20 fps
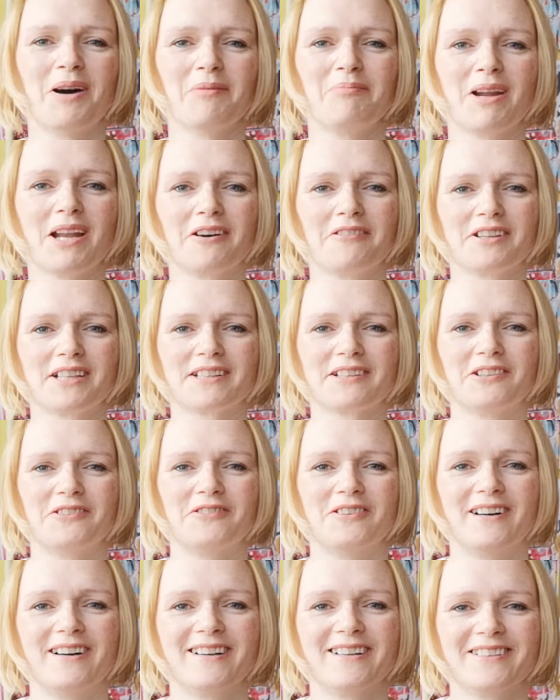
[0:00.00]
my beloved.
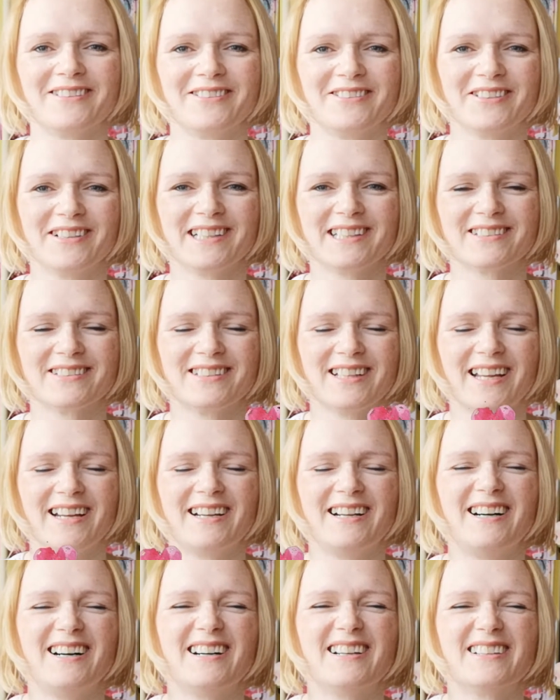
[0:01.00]
How are you doing today?
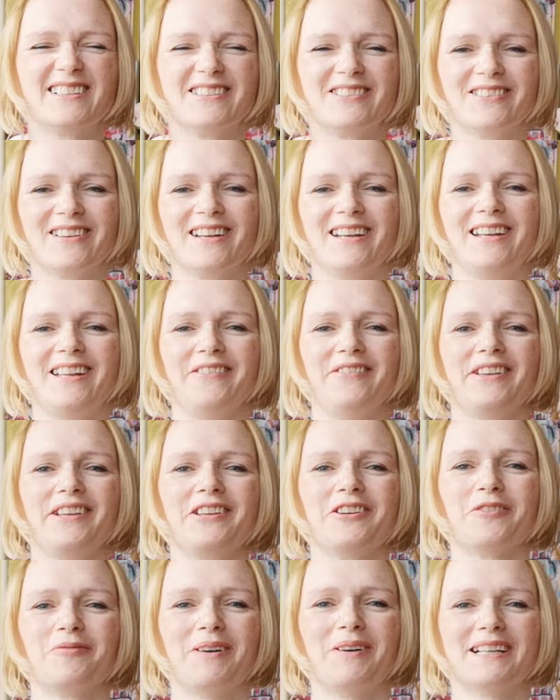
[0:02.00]
Are you
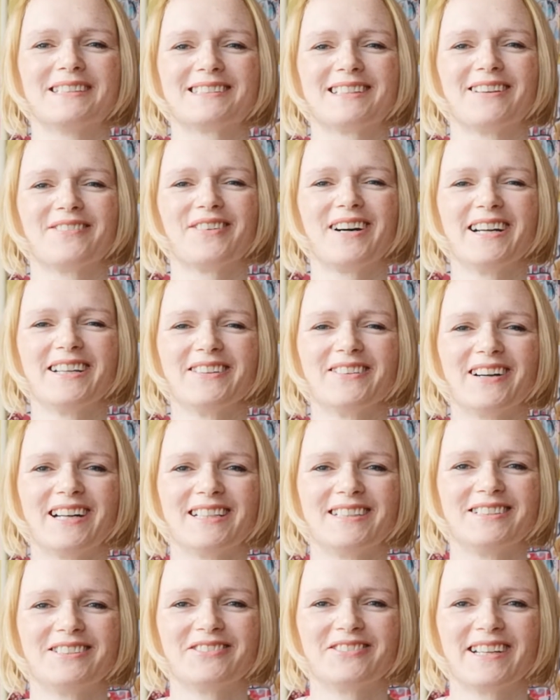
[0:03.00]
living your best life? Are you
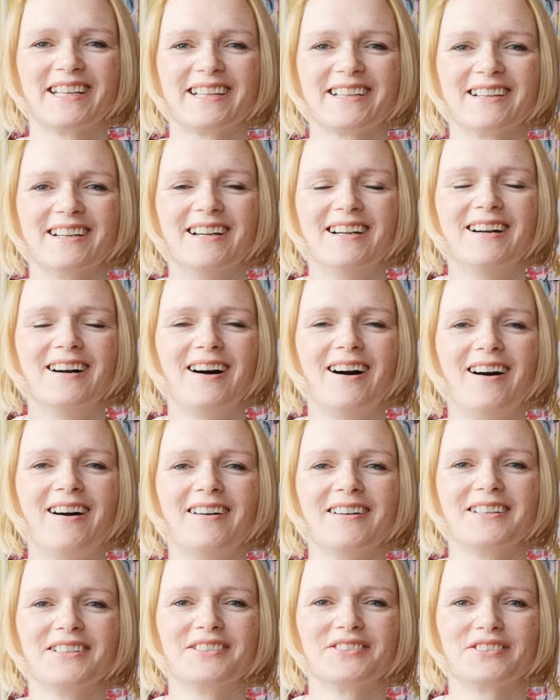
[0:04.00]
enjoying?
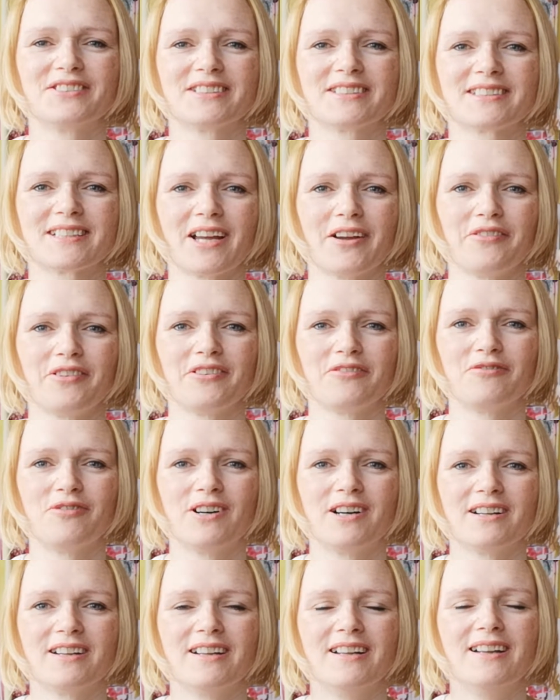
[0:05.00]
Are you just having
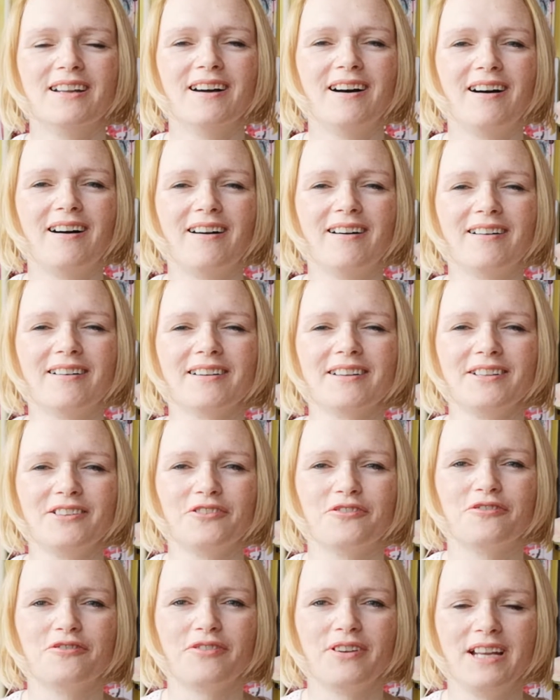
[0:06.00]
fun? Are
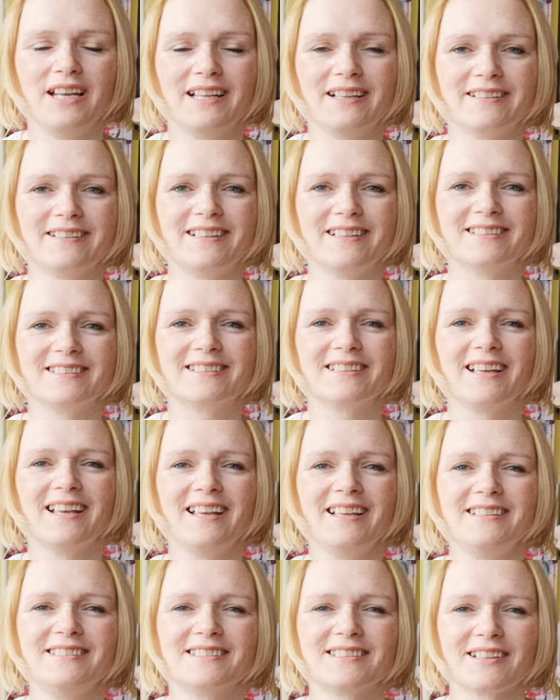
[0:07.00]
you feeling this
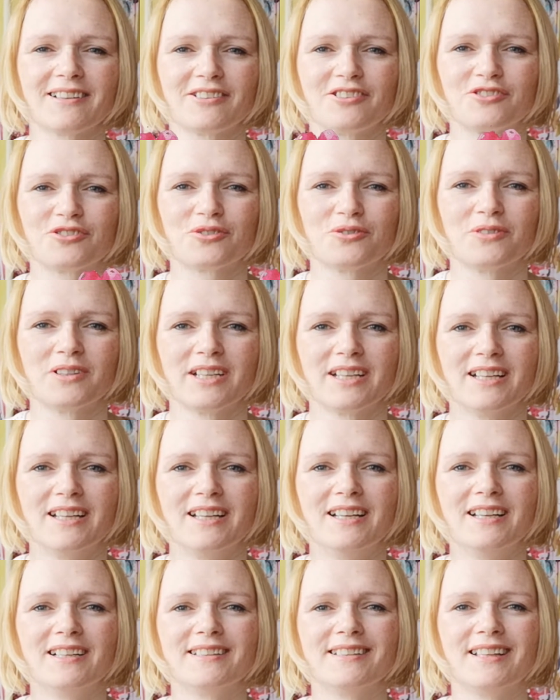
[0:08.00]
inside joy
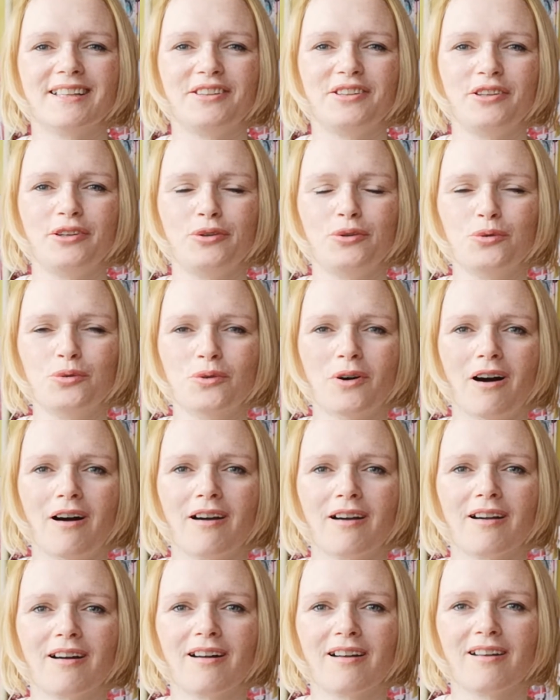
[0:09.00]
that you
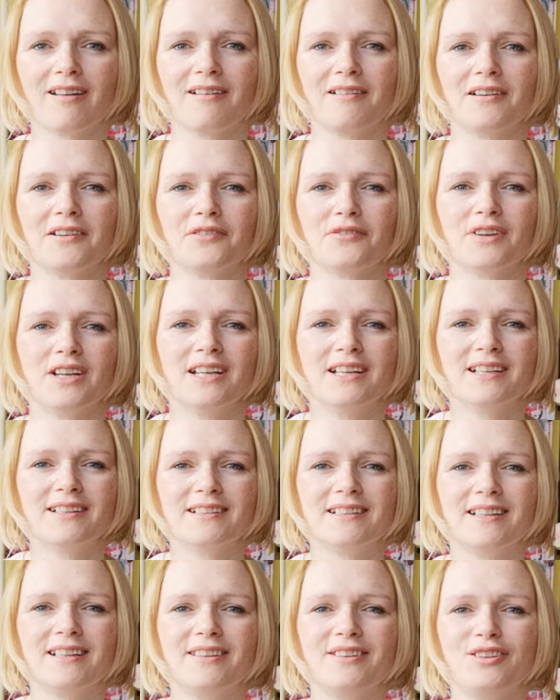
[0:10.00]
are alive,
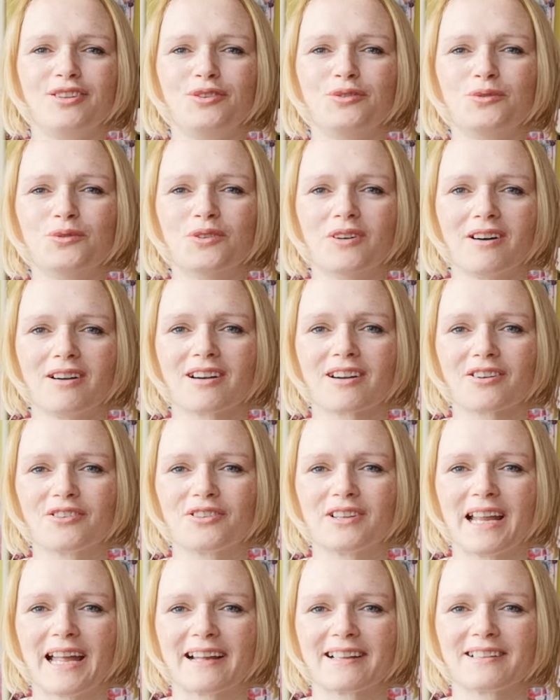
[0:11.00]
that you are
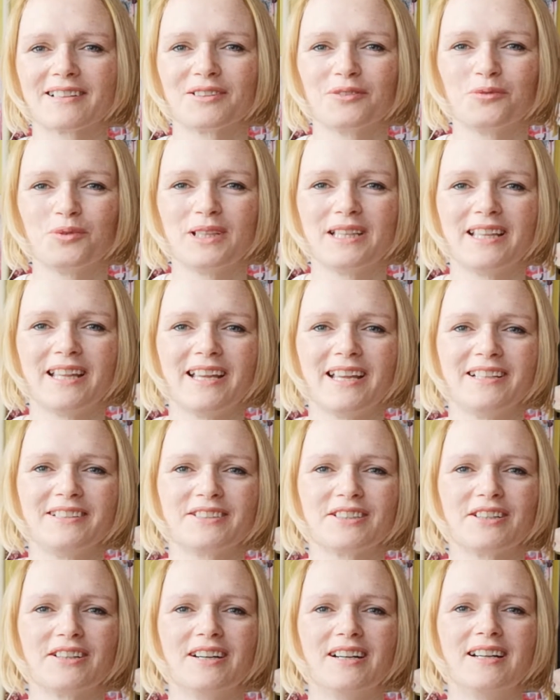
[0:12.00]
connected with
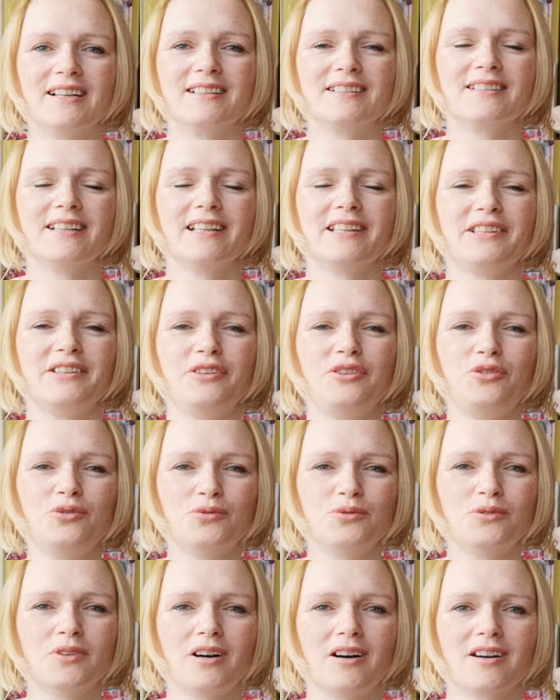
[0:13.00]
nature, that
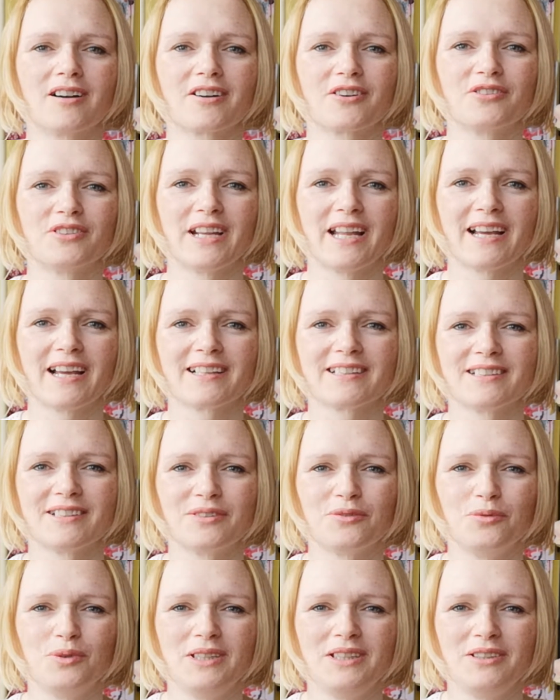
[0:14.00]
you are connected
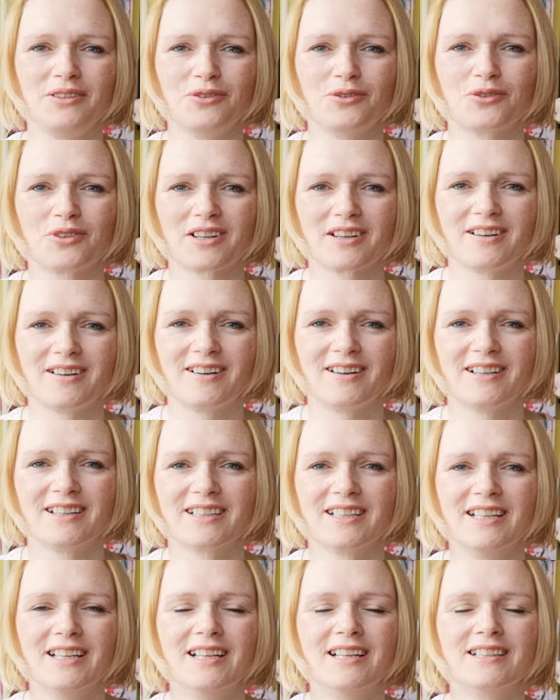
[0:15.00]
with your heart,
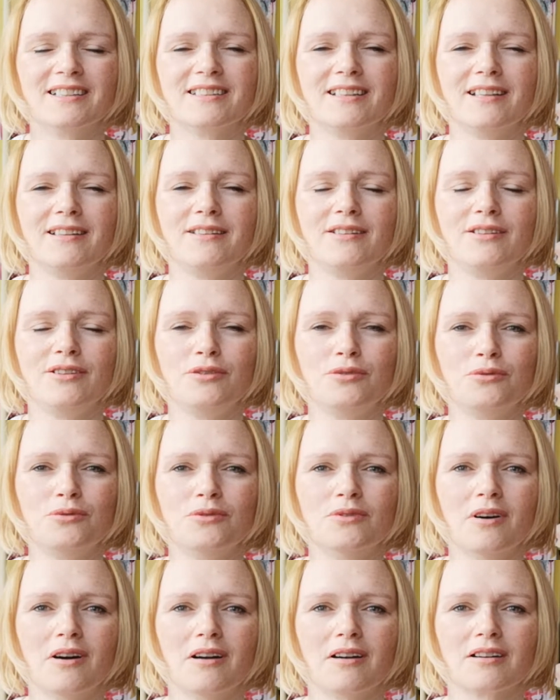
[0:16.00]
that
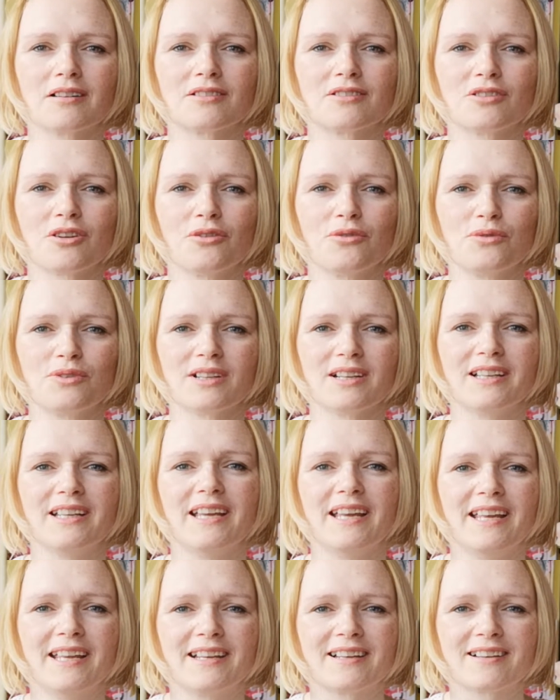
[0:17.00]
you are
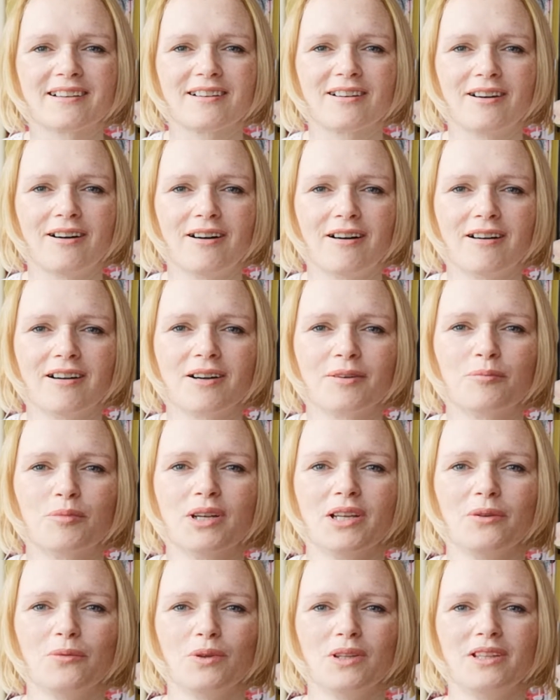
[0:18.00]
totally in
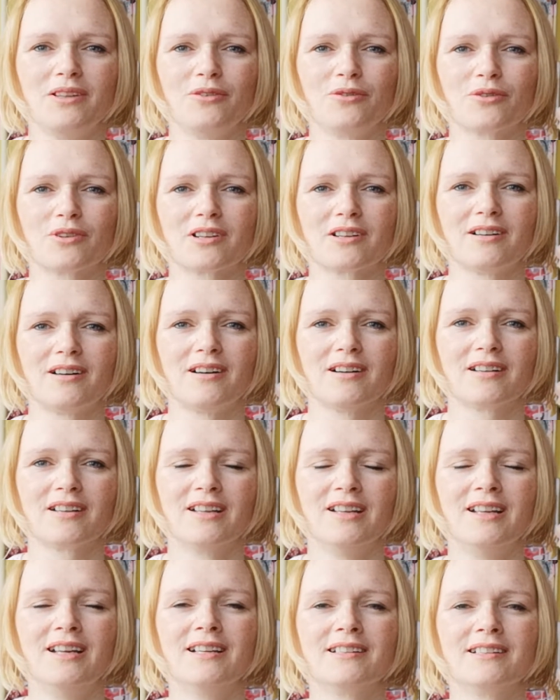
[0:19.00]
harmony with your heart,
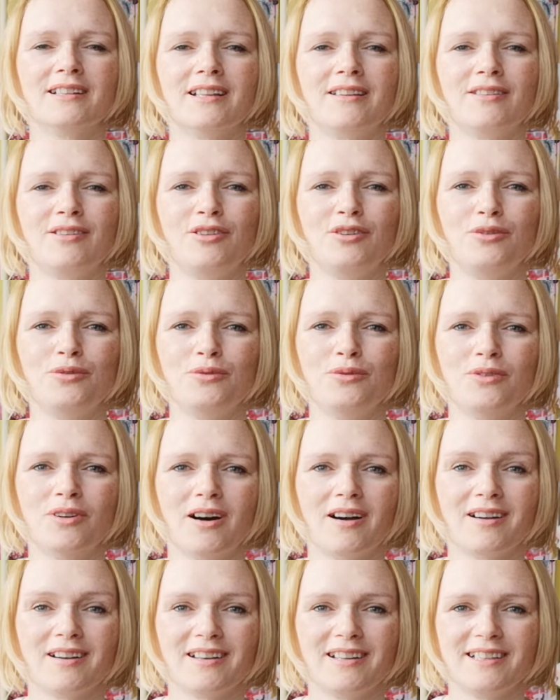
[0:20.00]
that you
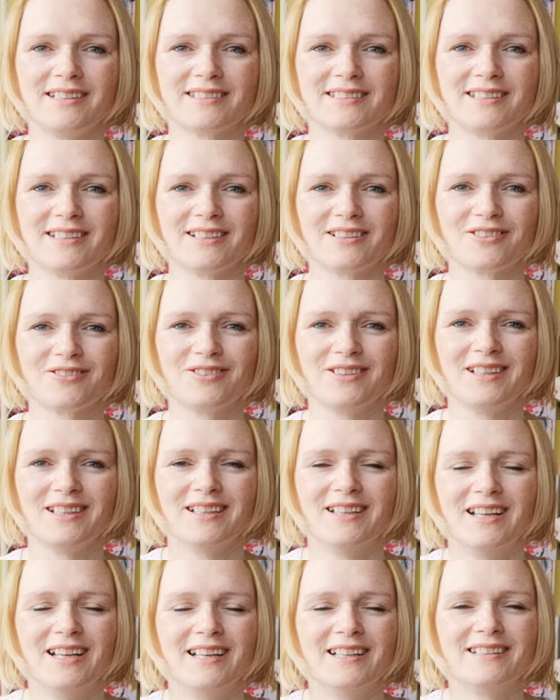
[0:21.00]
are listening to
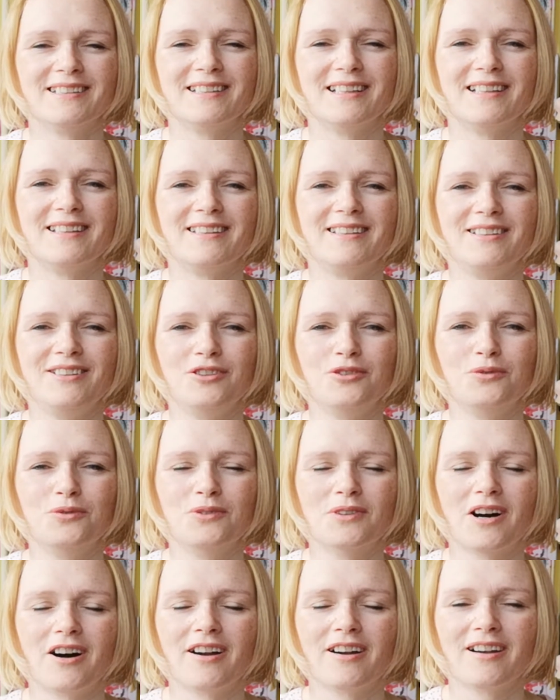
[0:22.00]
it, that
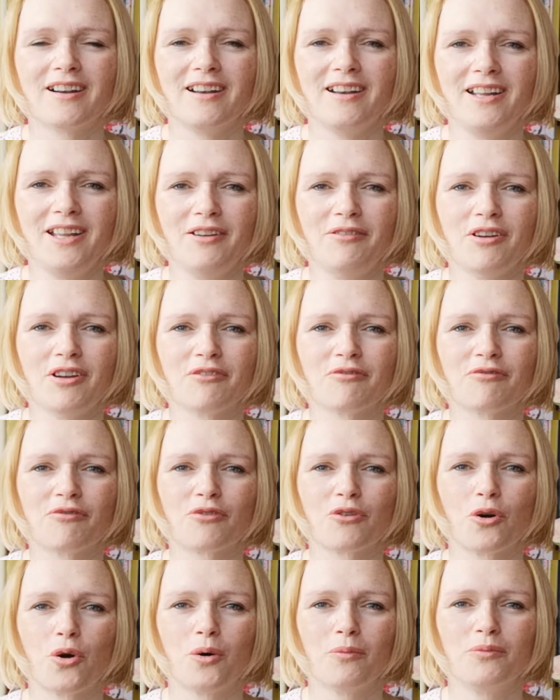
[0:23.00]
you are living
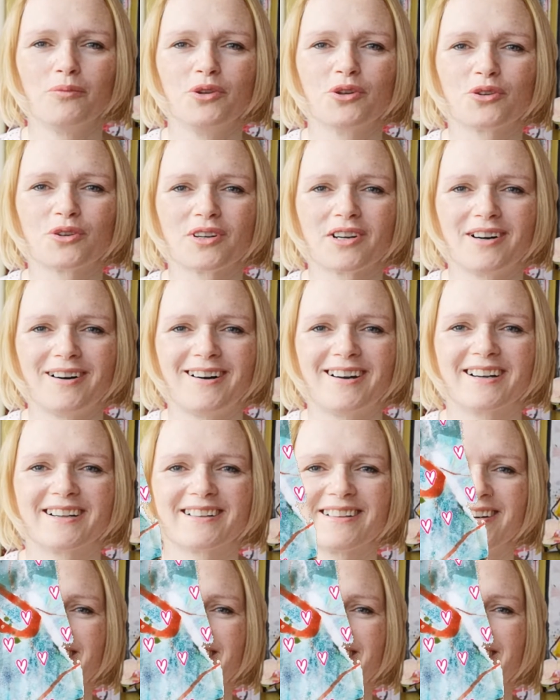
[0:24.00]
from your heart